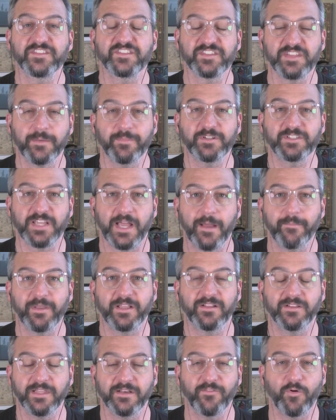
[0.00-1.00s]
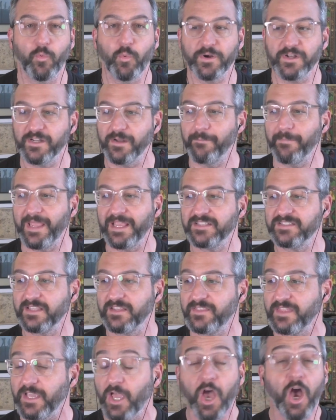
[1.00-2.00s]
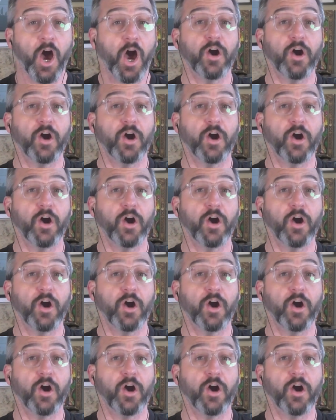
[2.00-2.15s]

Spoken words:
subatomic level. What an amazing thing.